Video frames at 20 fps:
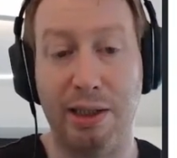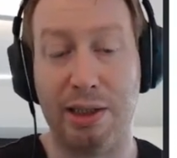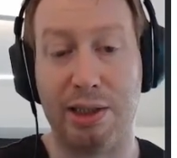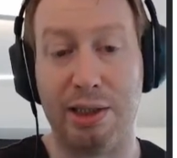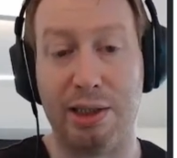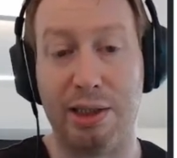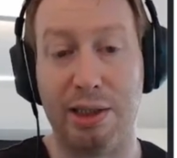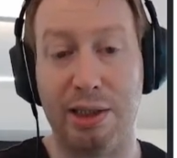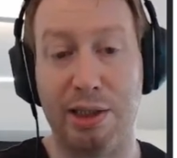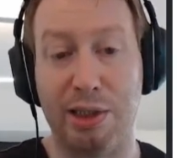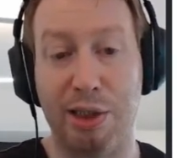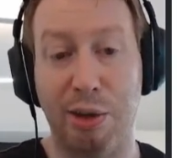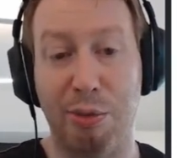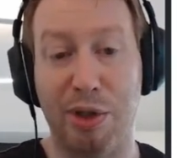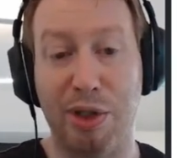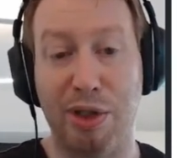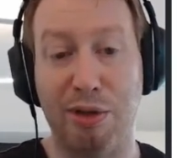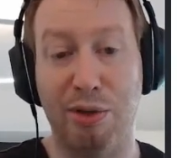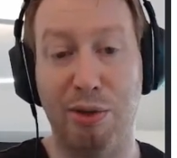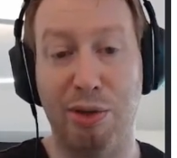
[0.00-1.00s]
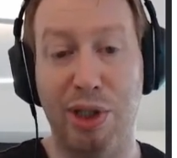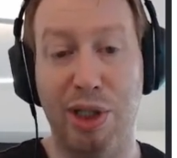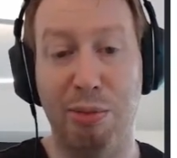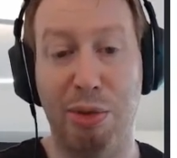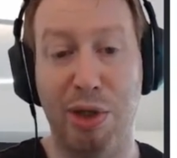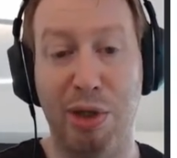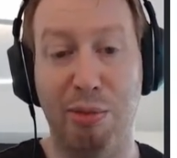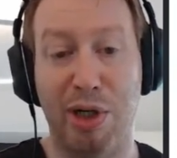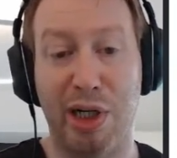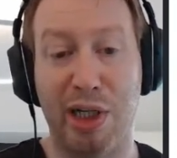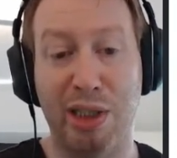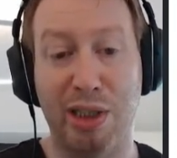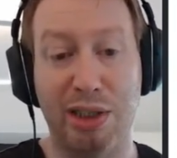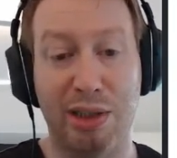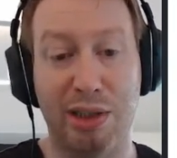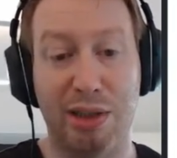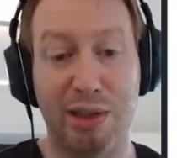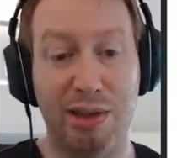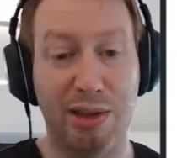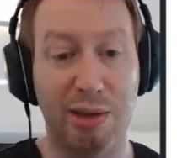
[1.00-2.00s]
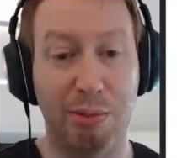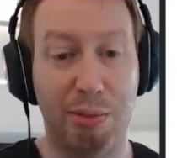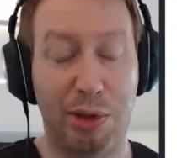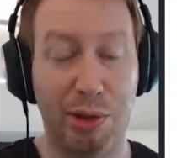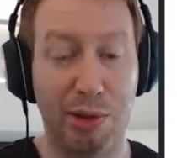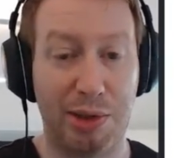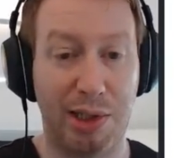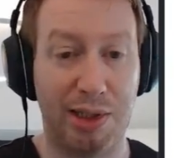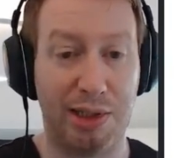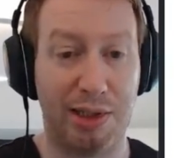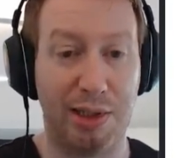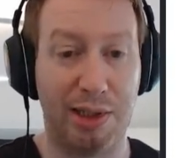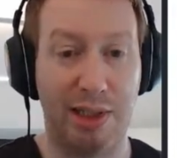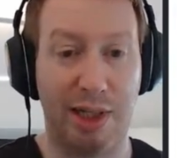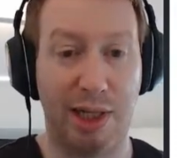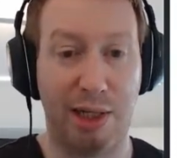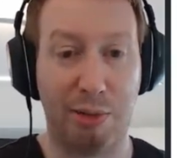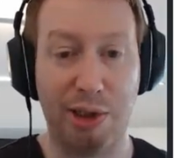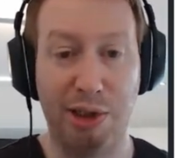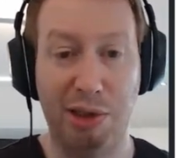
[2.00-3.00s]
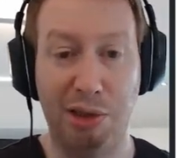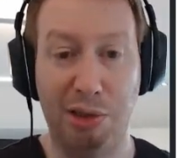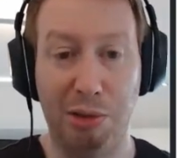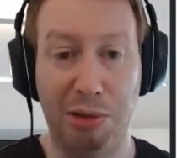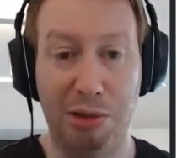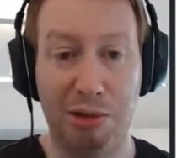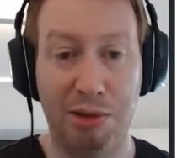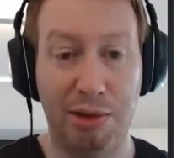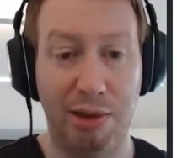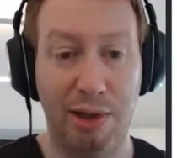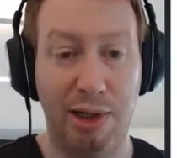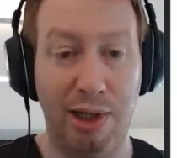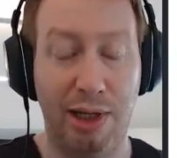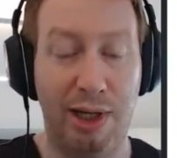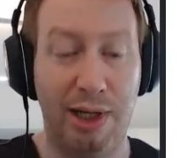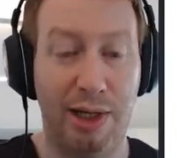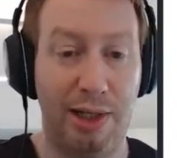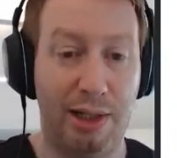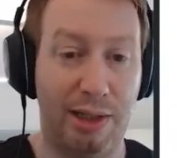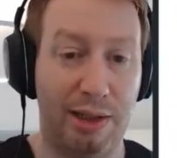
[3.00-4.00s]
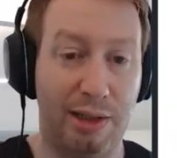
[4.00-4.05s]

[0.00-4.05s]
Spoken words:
And this is something to keep in mind. The processes that we use,